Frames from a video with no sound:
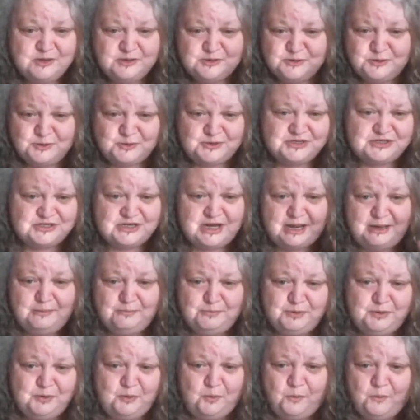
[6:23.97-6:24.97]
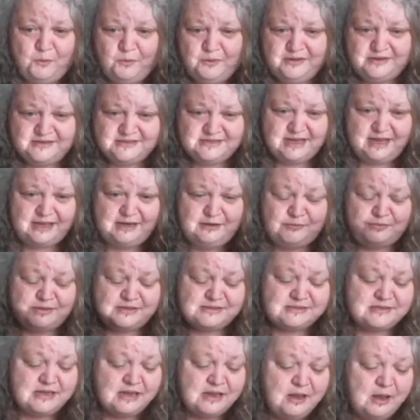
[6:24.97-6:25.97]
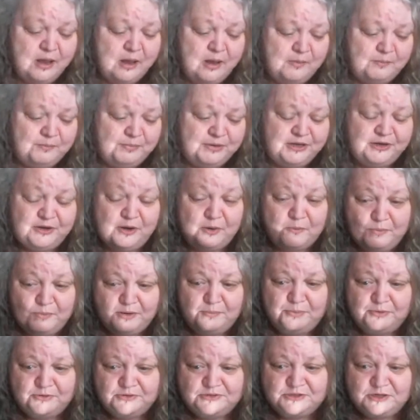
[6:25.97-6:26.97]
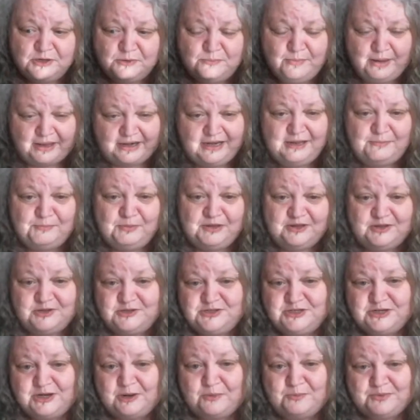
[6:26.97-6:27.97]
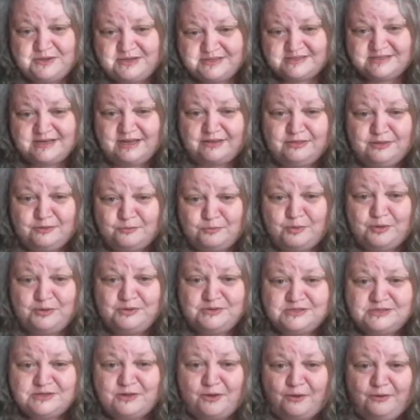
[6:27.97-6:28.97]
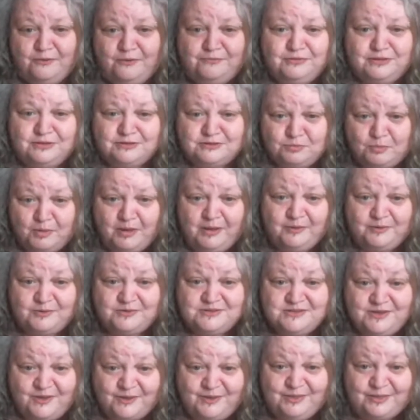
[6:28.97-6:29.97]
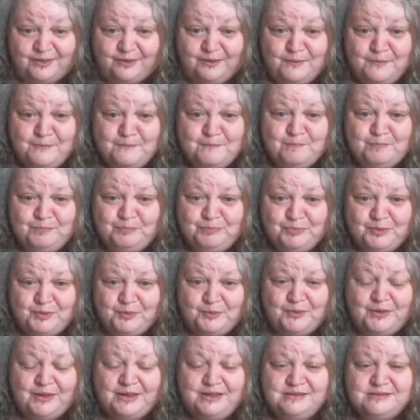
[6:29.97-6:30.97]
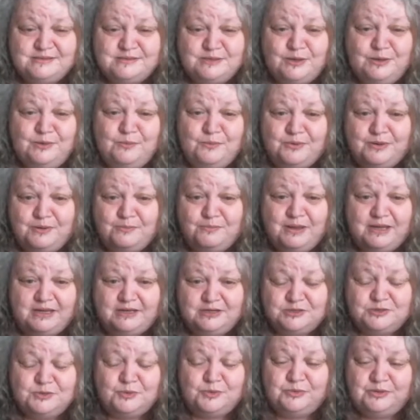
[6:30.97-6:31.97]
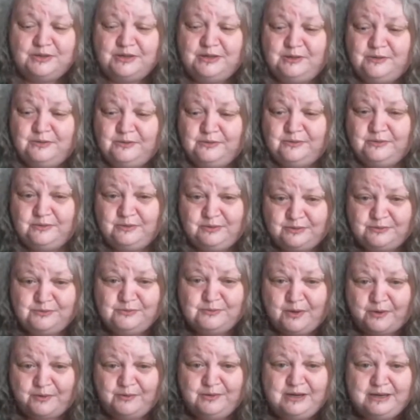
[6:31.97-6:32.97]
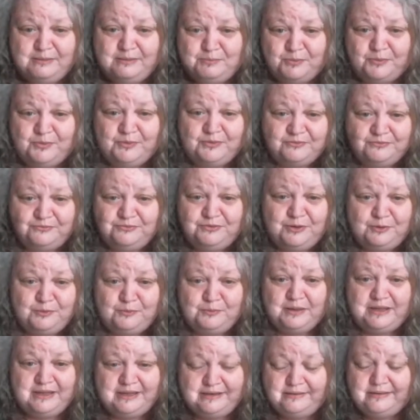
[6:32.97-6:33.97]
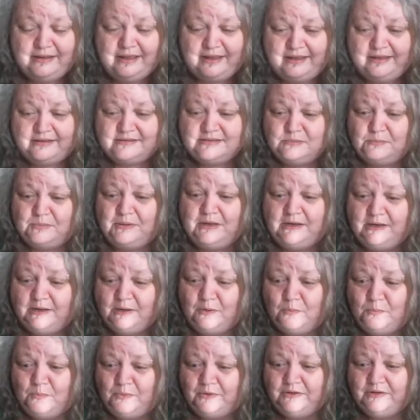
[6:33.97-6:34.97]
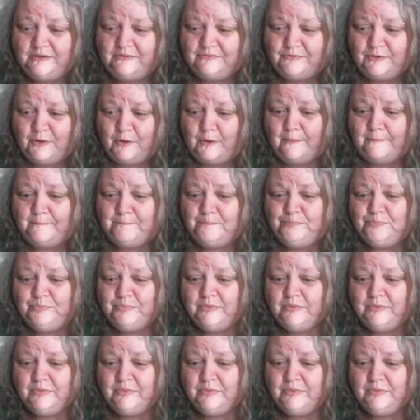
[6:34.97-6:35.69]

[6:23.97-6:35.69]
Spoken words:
sort of shape your container is. But you don't want to put too many because you don't want to stunt the roots of the tomatoes either. Okay, so you want to make sure that you only put a few in there, depending on what you've got.